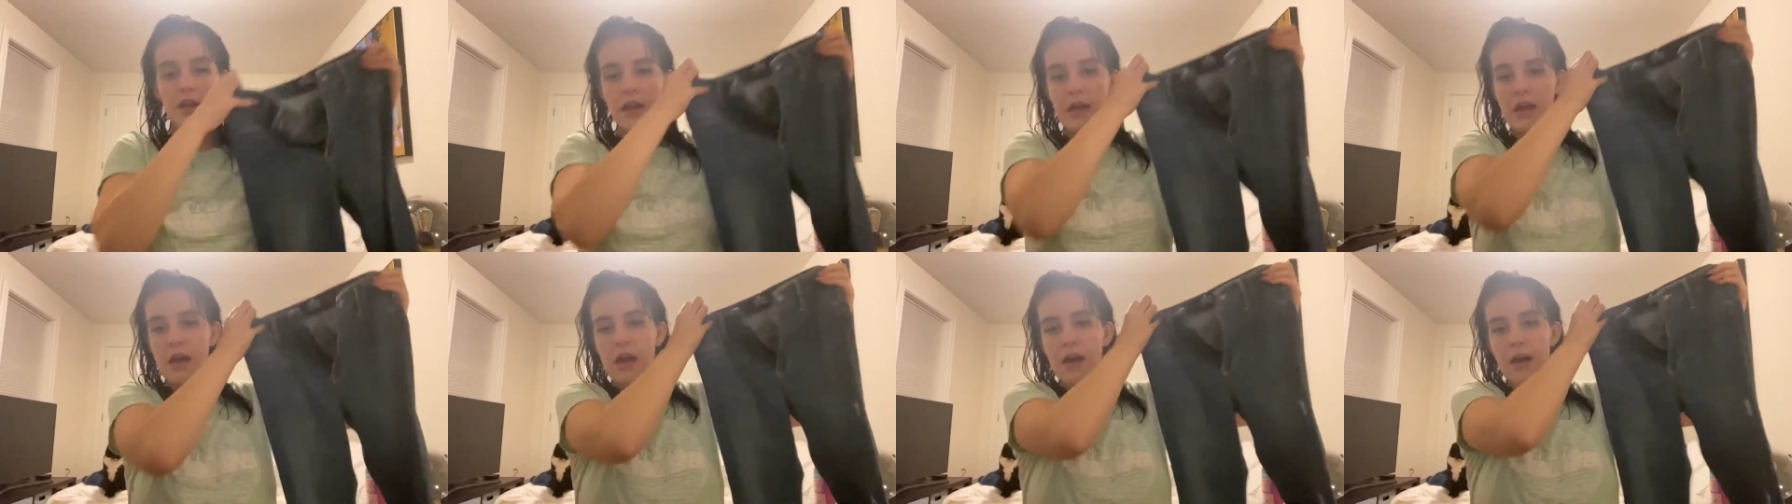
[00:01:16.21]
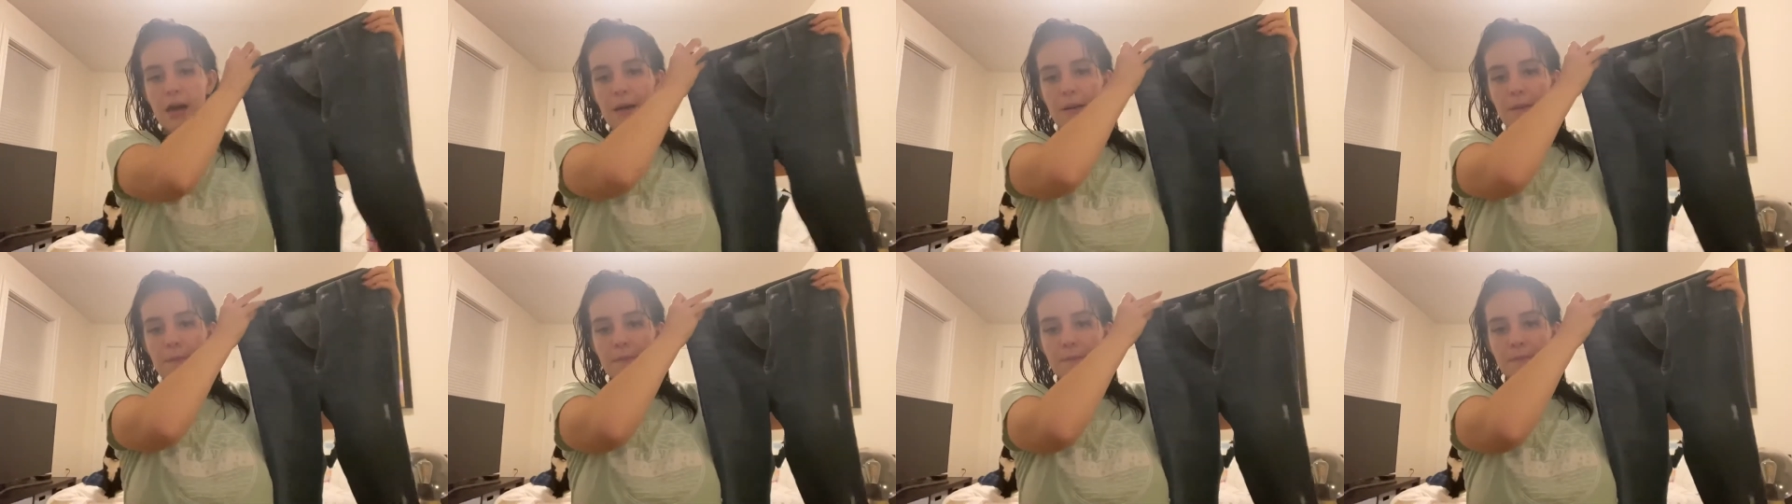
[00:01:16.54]

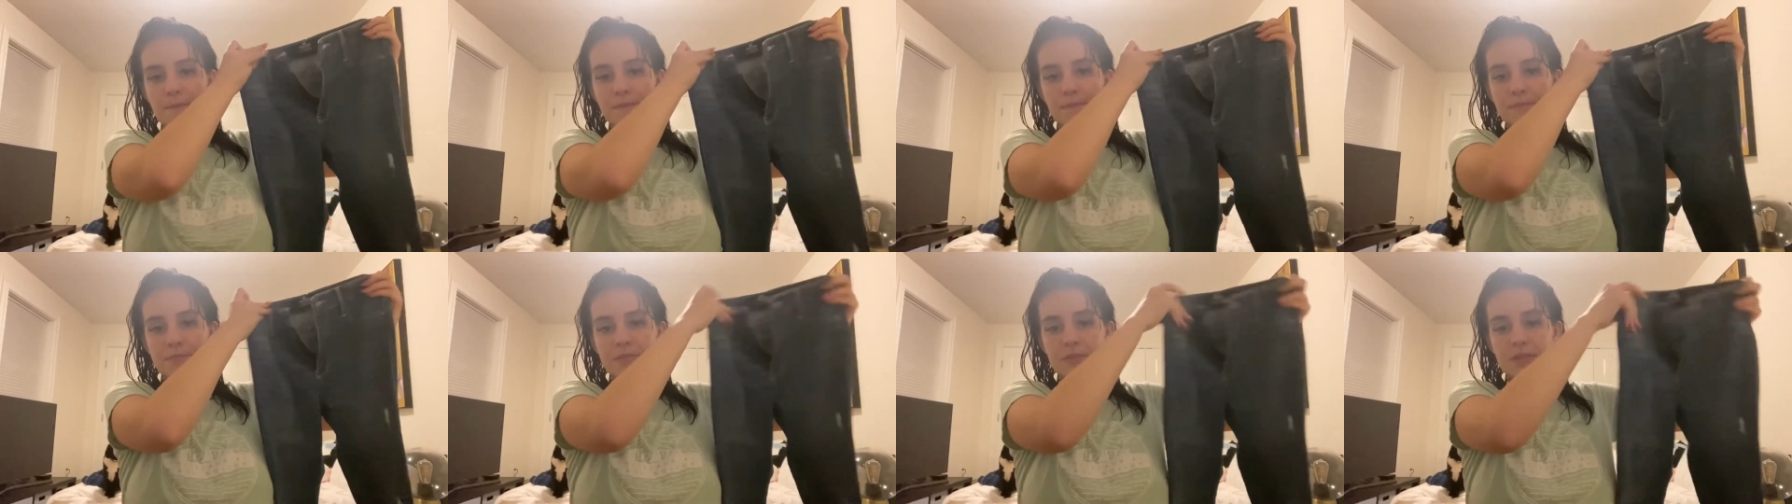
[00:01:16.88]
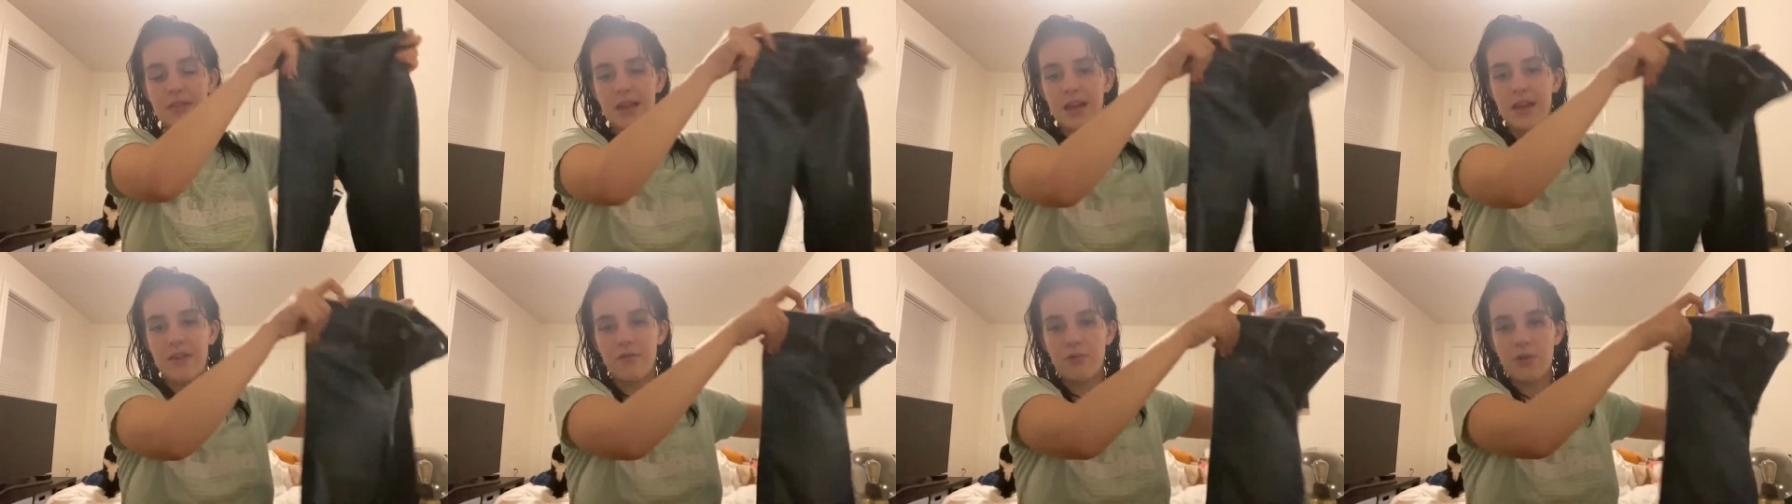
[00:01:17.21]
And
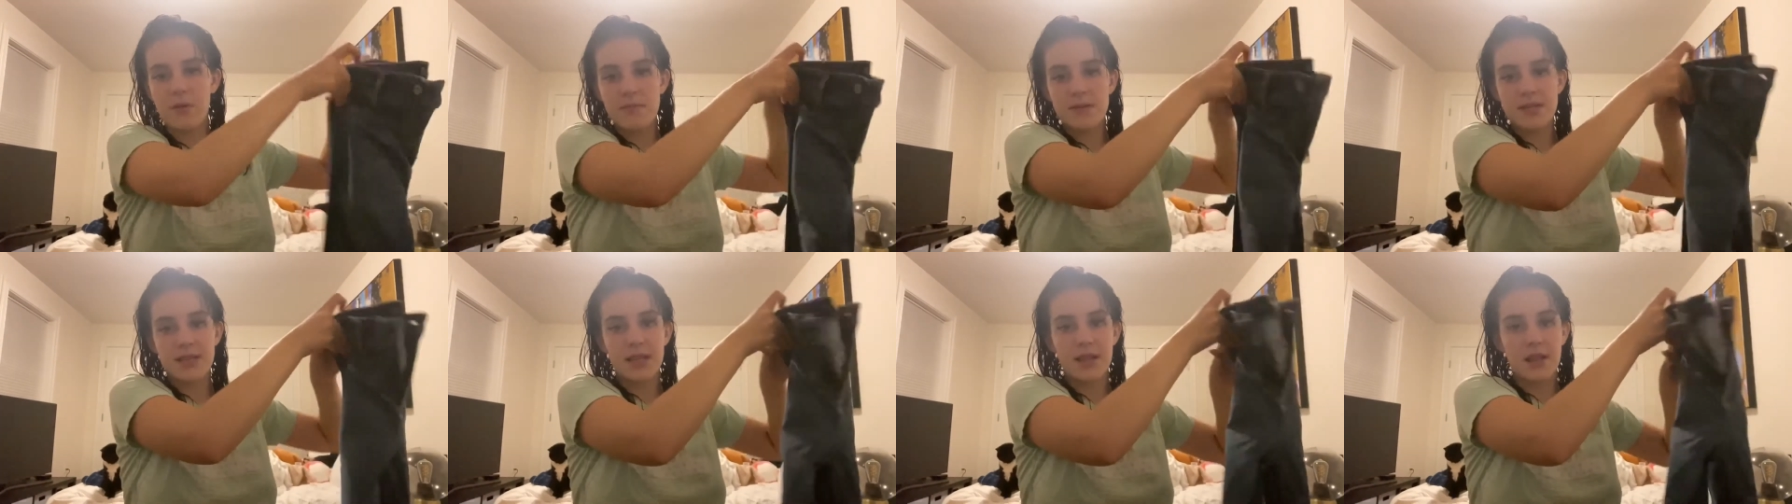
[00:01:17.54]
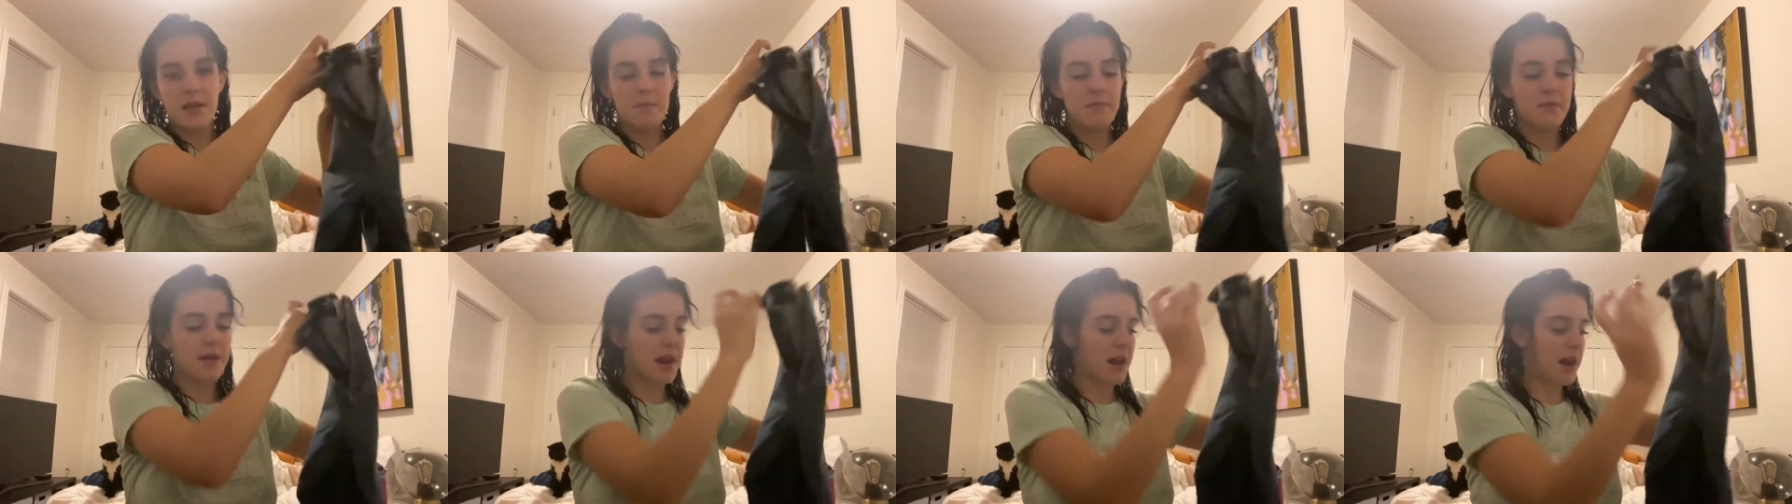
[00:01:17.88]
they have rips in them,
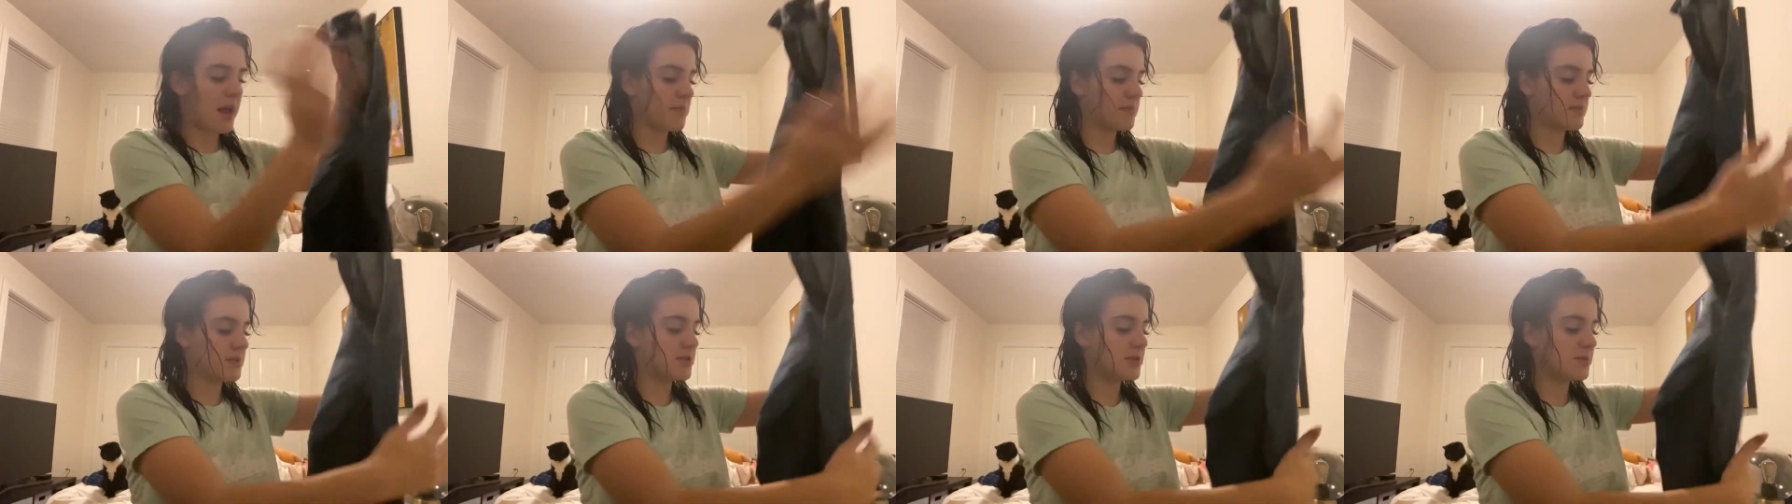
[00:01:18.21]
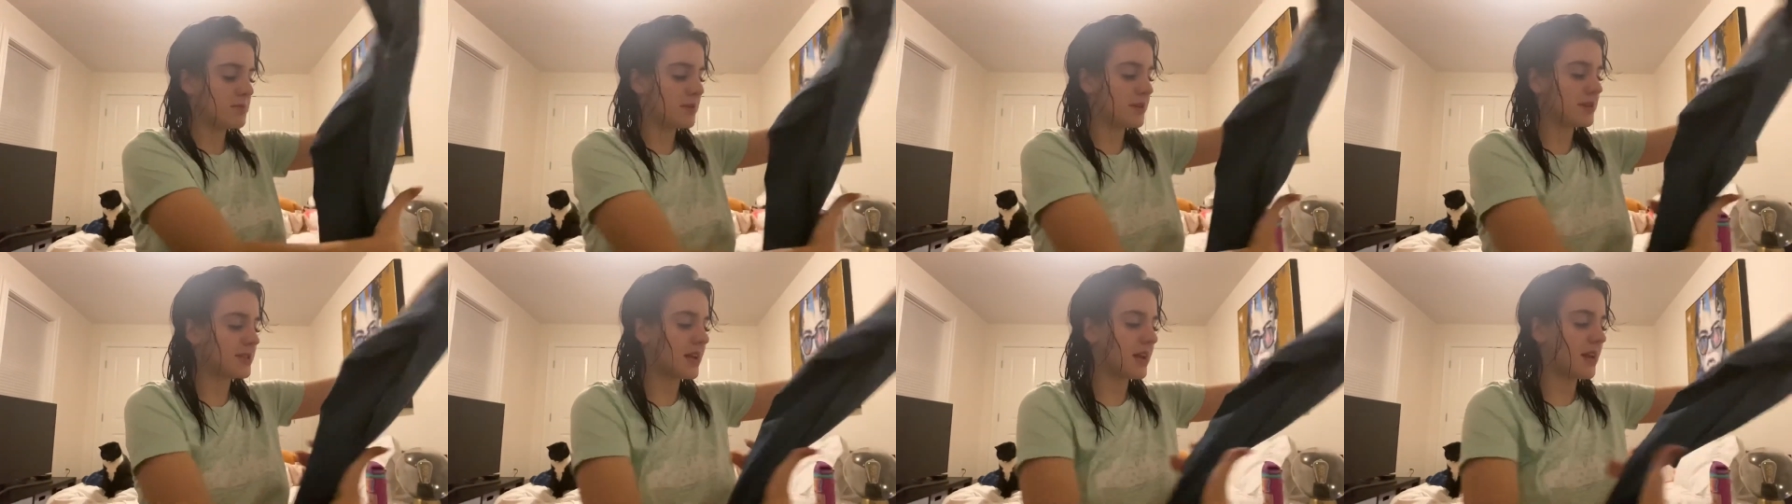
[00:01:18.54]
and I'm super
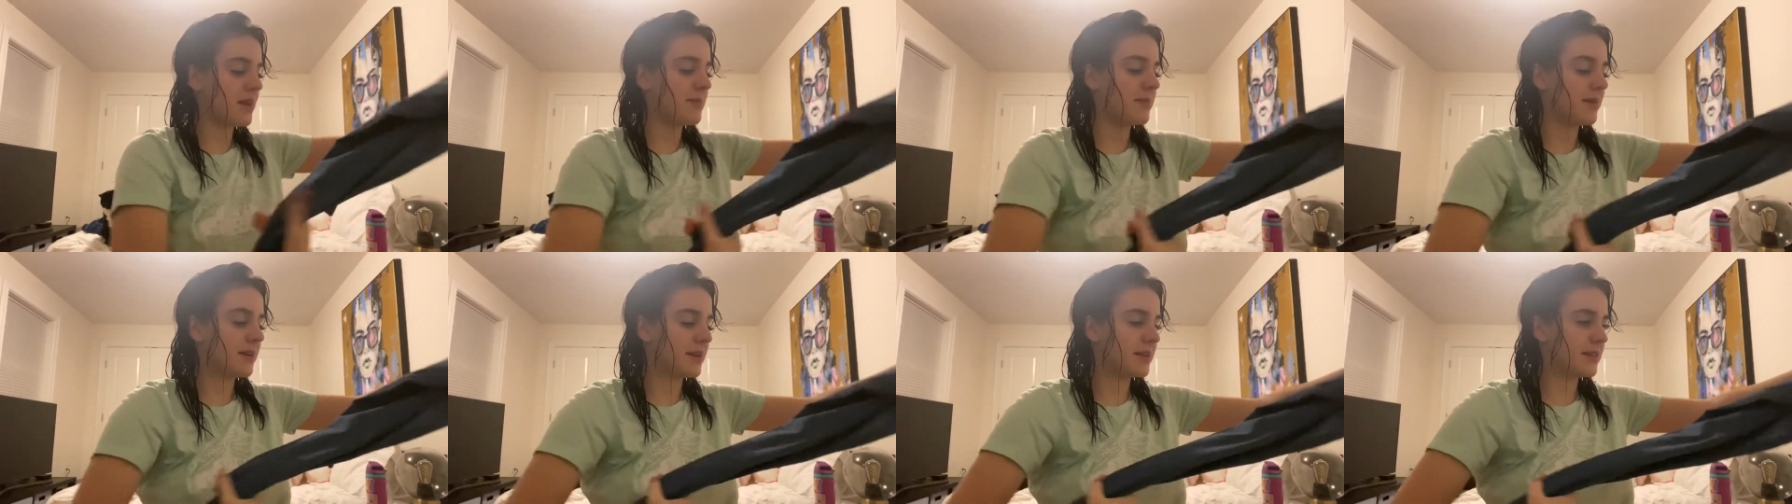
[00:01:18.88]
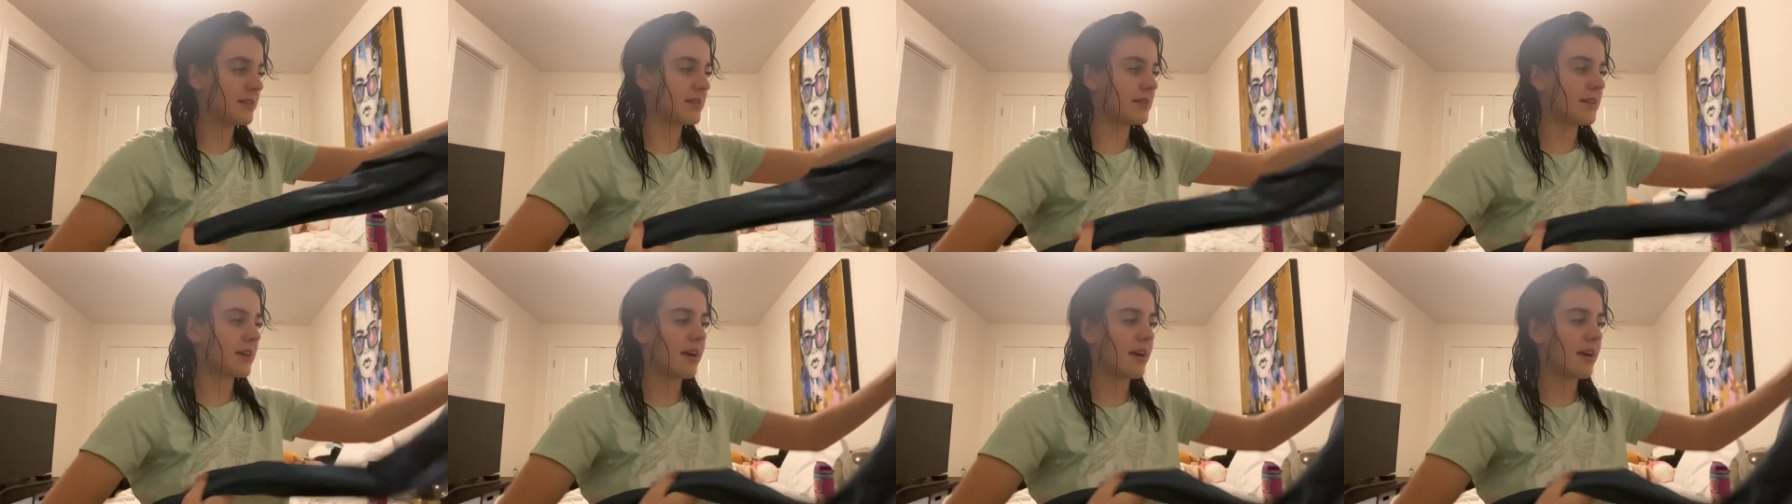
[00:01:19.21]
excited because